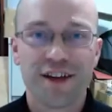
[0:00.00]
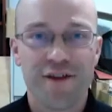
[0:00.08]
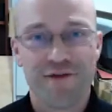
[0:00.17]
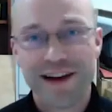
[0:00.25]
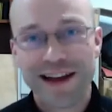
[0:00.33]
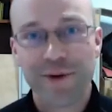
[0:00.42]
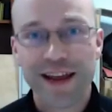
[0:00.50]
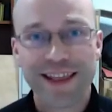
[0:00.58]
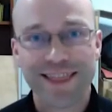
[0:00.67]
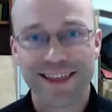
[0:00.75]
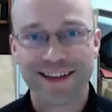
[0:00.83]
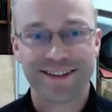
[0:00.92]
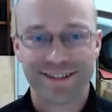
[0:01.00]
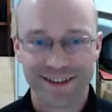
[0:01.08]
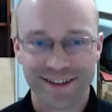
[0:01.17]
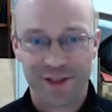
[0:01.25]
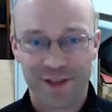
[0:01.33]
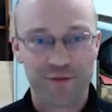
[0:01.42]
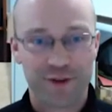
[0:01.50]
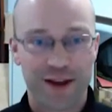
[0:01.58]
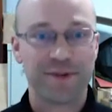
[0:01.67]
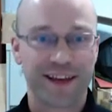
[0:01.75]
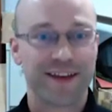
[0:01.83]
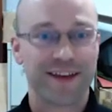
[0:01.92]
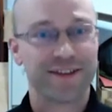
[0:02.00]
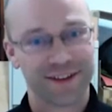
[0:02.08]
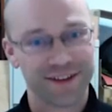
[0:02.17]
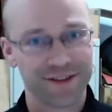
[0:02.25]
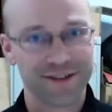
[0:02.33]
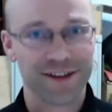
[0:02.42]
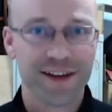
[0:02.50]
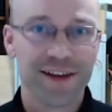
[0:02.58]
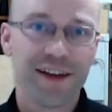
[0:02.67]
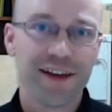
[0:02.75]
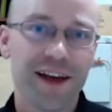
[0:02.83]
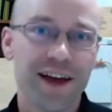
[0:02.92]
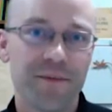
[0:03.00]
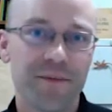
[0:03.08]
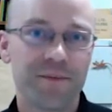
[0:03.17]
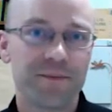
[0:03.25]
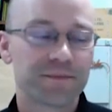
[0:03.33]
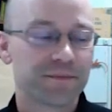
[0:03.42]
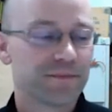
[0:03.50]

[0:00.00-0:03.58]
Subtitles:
really weird thing to see, a thrips that size. And